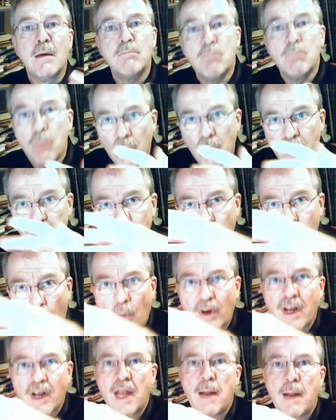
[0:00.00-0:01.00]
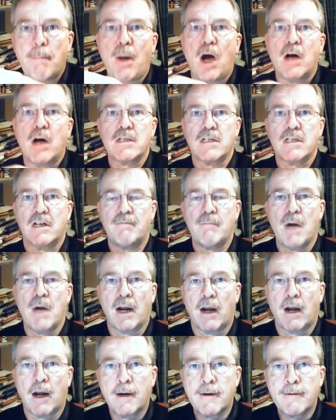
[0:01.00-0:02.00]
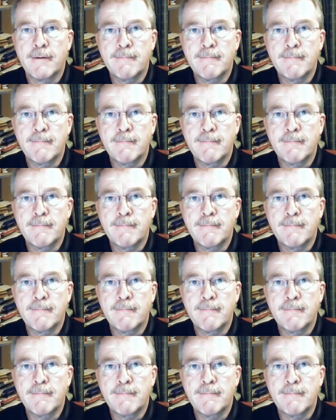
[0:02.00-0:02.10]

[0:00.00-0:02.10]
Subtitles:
moves forward in a positive manner.